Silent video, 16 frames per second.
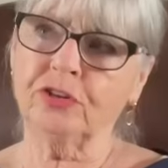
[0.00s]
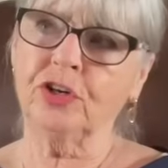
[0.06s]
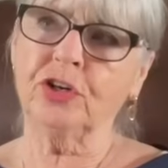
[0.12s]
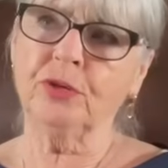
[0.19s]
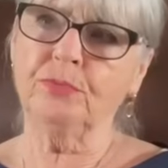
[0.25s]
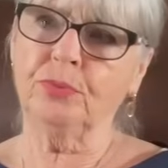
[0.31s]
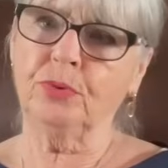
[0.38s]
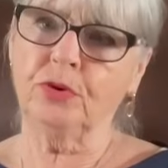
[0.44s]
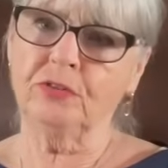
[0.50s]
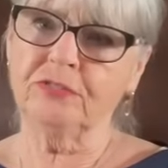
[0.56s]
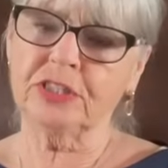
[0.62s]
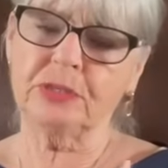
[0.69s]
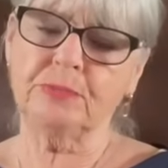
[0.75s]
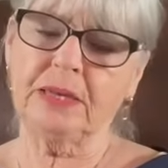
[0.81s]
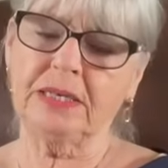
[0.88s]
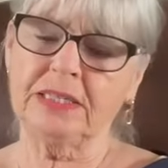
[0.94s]
and above
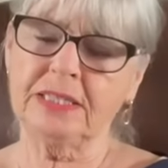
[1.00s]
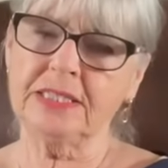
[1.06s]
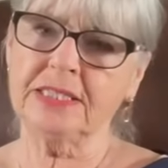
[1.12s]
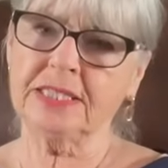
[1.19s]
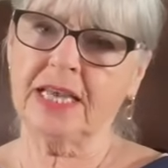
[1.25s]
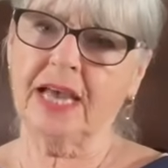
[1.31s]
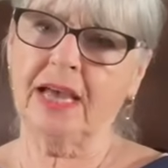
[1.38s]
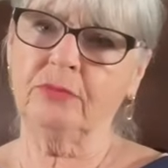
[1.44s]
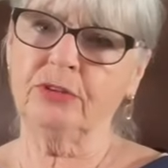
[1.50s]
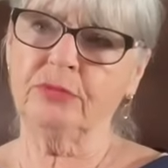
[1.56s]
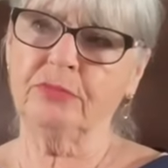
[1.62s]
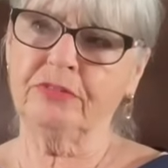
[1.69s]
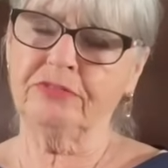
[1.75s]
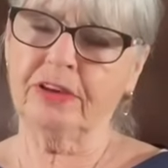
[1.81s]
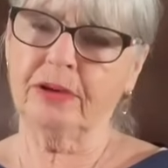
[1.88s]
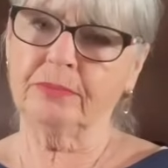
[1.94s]
spending time with my
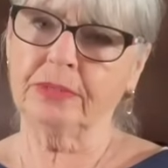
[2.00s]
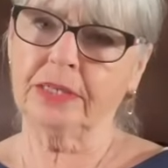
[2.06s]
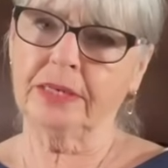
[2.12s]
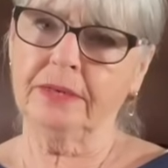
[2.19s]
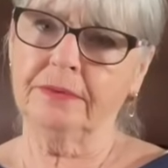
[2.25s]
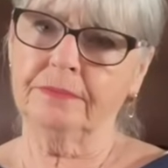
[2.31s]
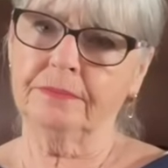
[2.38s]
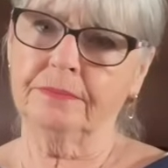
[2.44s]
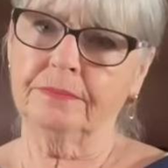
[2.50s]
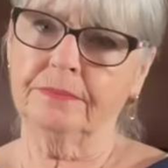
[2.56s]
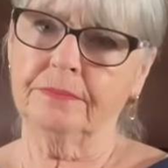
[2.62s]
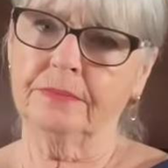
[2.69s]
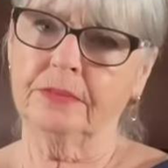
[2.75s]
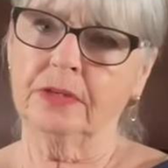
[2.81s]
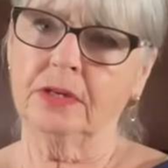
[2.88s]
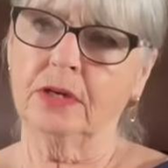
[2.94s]
family,
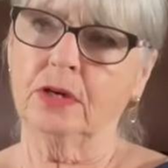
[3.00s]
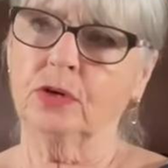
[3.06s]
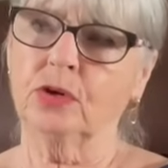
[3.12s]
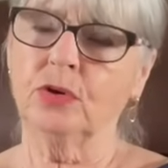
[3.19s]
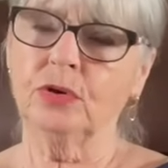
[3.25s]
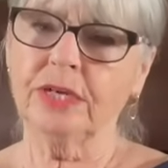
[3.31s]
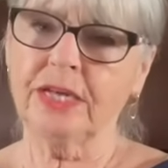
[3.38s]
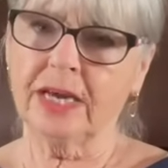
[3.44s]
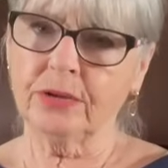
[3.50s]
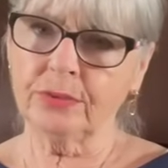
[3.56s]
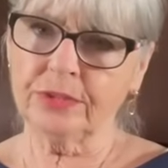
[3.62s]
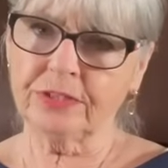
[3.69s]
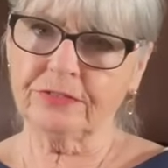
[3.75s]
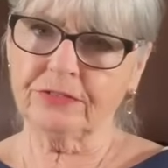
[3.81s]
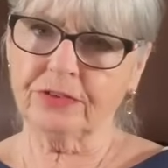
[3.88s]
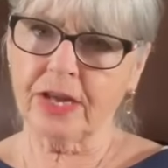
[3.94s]
going out
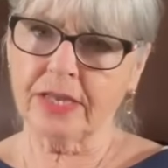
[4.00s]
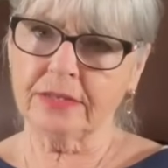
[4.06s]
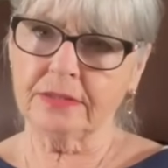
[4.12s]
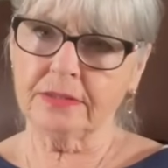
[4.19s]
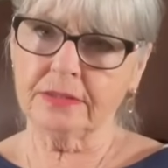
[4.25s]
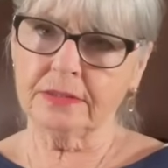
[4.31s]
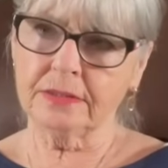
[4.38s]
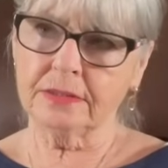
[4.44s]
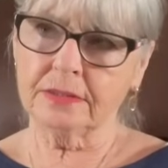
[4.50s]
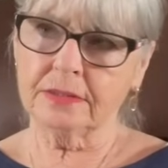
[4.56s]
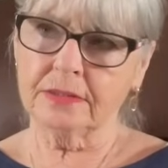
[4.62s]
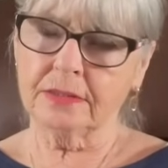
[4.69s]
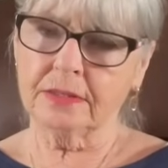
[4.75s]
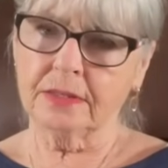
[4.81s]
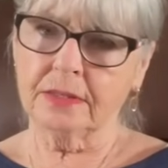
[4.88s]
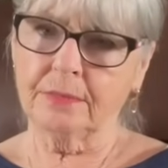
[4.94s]
with a friend,
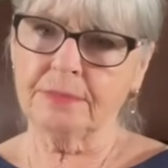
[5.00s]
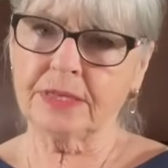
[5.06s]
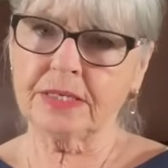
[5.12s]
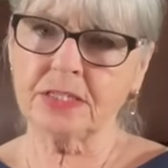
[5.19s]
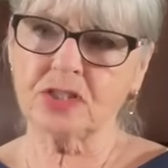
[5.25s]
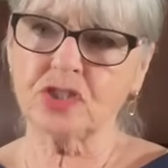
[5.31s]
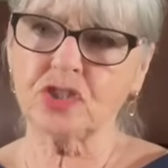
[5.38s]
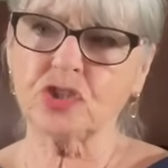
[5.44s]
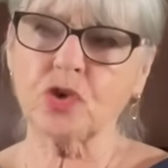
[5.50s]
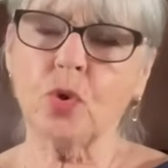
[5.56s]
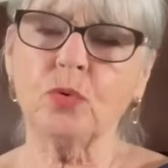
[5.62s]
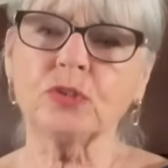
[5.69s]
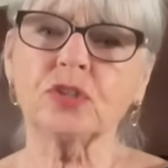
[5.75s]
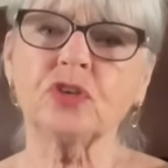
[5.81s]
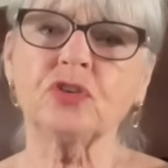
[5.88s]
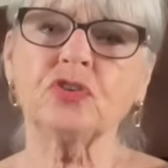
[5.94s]
because there's
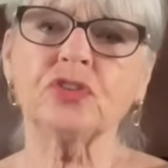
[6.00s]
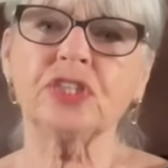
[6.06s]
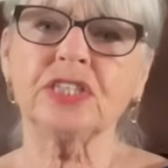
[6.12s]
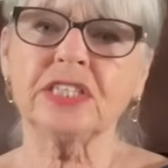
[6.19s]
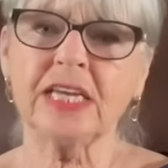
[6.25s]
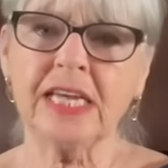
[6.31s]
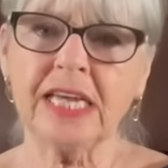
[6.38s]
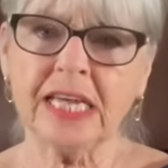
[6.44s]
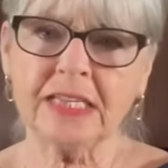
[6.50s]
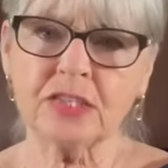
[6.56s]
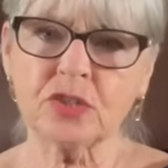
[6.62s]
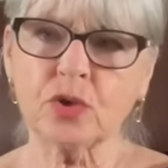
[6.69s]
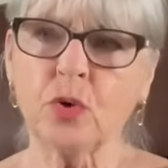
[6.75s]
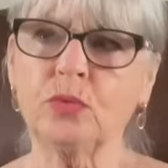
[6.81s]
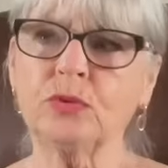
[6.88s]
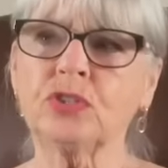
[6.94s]
always another day, there's
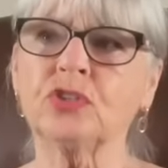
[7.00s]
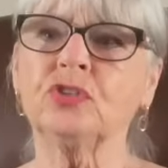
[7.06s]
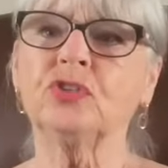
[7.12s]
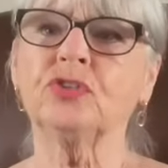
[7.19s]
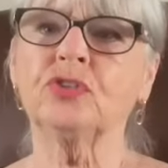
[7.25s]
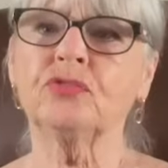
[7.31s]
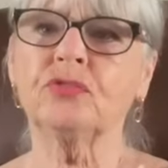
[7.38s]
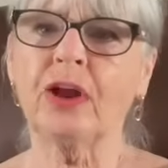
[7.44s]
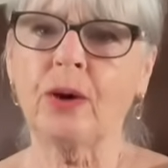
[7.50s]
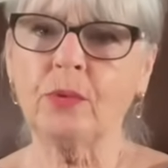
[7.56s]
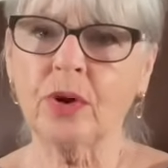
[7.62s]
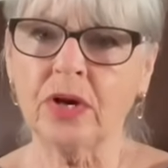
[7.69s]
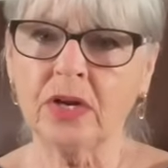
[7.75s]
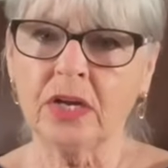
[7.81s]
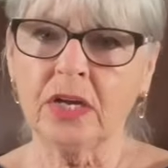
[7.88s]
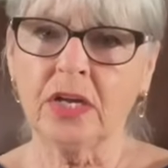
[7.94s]
always another
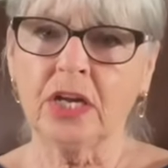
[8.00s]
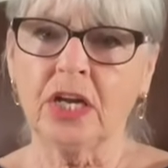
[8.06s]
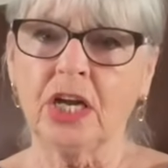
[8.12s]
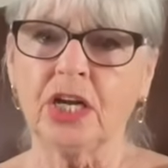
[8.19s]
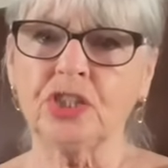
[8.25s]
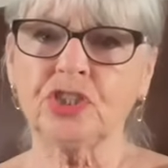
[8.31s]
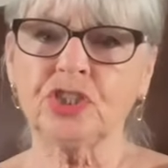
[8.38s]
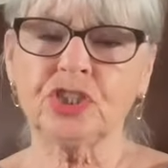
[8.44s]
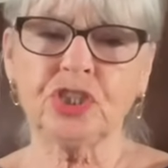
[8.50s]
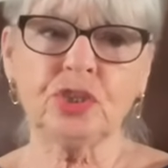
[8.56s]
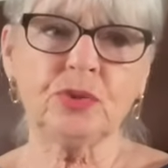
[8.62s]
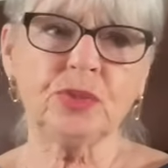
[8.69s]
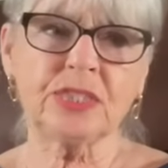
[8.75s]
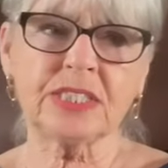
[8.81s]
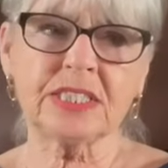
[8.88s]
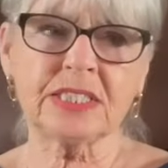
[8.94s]
hour. And she
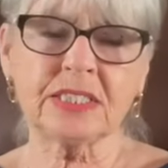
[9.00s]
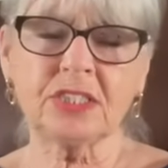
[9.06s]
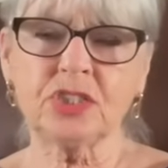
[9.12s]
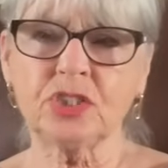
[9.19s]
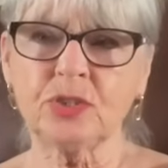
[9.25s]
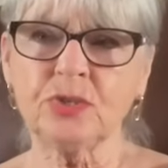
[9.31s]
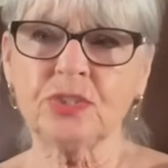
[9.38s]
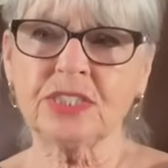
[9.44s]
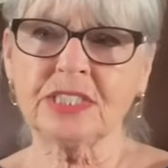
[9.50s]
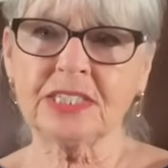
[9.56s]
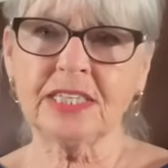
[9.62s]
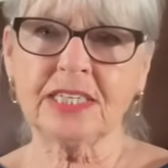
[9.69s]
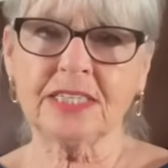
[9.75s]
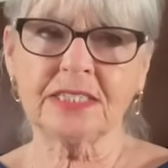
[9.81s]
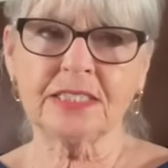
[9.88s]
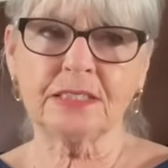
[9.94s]
used to
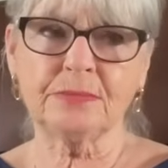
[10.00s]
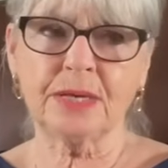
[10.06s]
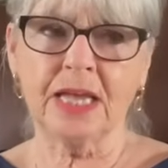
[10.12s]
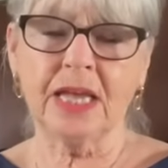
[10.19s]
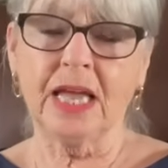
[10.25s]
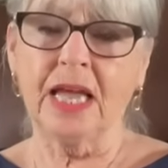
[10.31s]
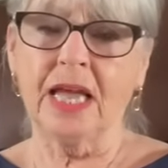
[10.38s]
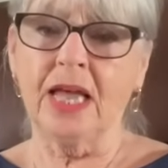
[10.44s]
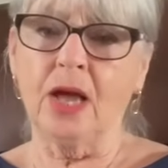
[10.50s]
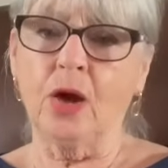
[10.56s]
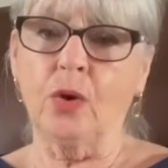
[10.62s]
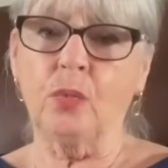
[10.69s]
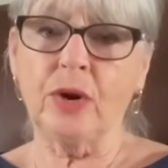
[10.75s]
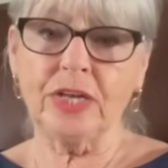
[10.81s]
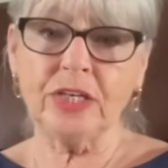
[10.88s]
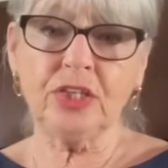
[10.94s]
say to me,
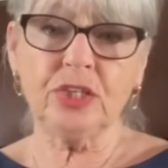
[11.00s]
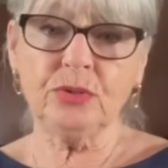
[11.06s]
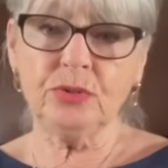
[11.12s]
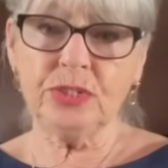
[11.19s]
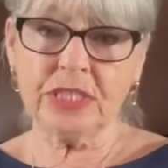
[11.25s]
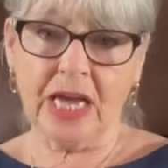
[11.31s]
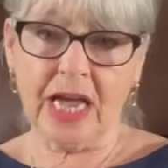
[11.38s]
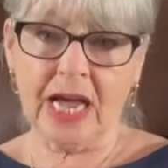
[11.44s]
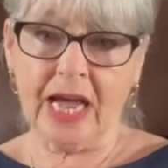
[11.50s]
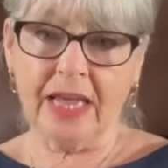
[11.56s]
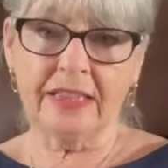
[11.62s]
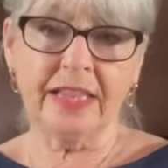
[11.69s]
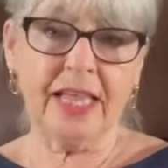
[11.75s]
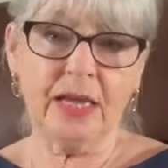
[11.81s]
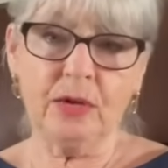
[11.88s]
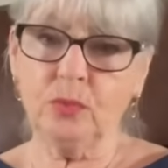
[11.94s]
when you die,
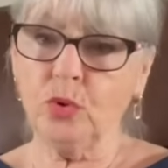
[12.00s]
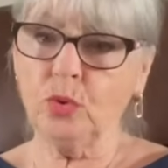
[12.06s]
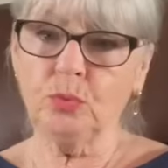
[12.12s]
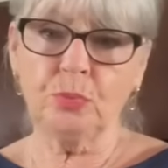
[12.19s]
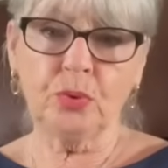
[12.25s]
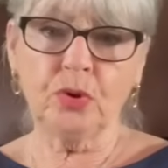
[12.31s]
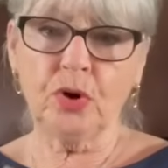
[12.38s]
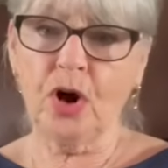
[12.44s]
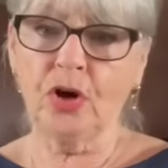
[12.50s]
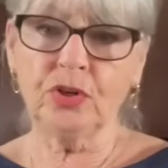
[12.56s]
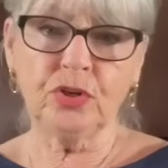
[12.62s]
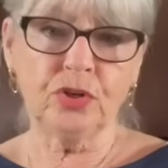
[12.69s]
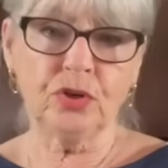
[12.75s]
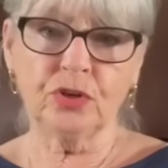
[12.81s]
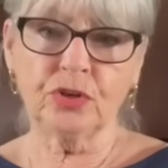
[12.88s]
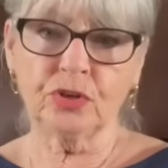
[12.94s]
they won't put on
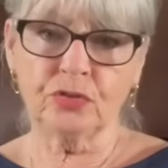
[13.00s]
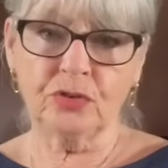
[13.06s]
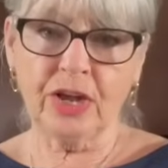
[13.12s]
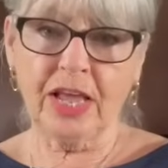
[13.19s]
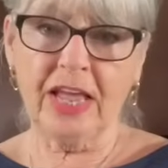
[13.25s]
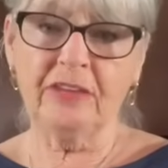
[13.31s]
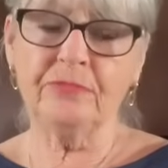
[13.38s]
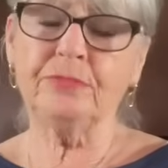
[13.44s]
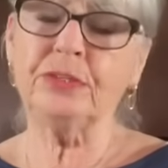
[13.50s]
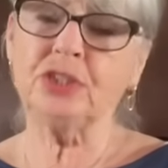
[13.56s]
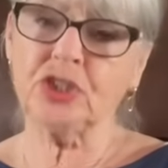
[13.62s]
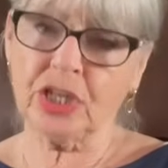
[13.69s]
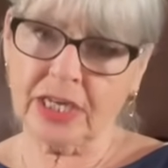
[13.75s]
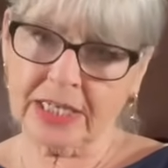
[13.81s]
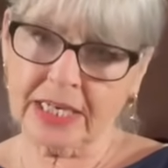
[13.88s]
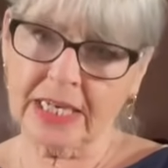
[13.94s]
your grave, but
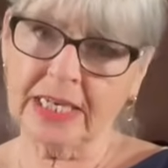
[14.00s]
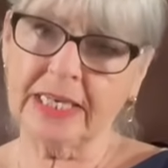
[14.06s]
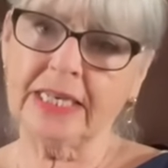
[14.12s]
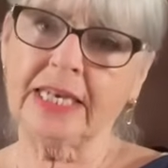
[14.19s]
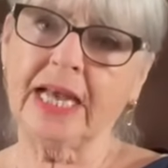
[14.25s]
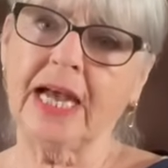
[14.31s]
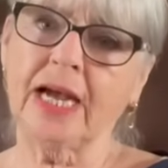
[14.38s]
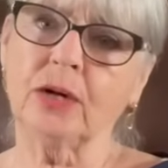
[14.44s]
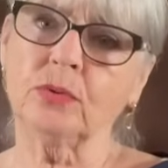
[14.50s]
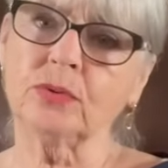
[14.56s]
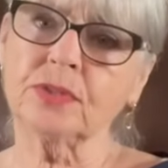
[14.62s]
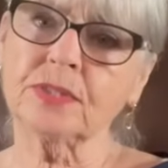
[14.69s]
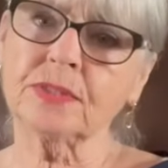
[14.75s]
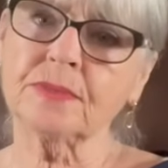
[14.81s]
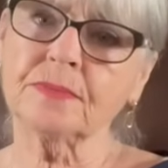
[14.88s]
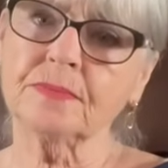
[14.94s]
she had a clean
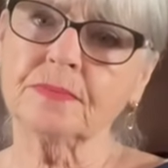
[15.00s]
house.